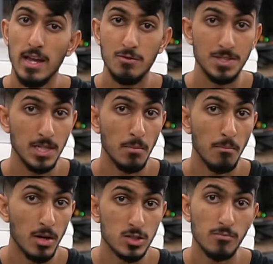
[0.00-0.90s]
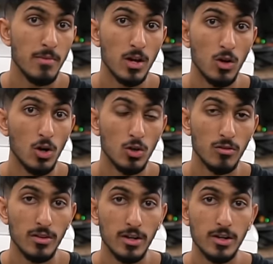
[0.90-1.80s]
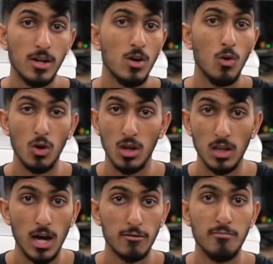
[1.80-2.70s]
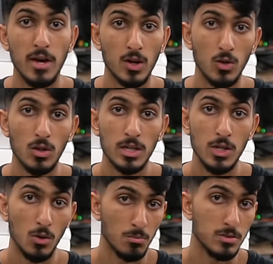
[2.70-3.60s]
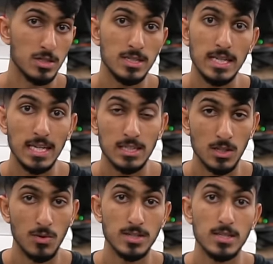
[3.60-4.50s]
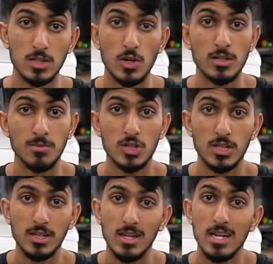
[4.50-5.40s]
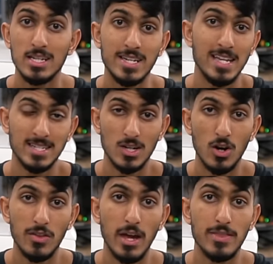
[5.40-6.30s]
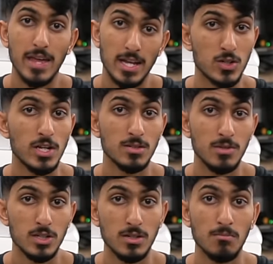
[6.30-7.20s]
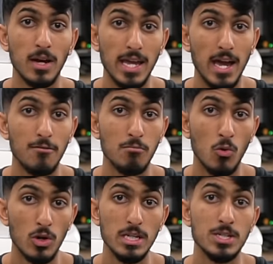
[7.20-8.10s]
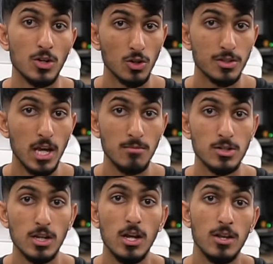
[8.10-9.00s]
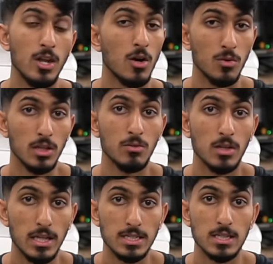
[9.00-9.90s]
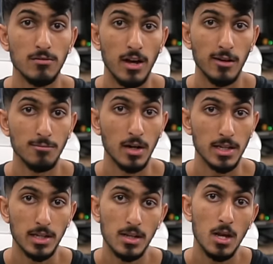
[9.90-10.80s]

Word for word: If you see a bunch of metal all over there or a lot of metal, you know, just sticking to the rest of the transmission, chances are that that transmission might have more internal damage, not really related to the valve body.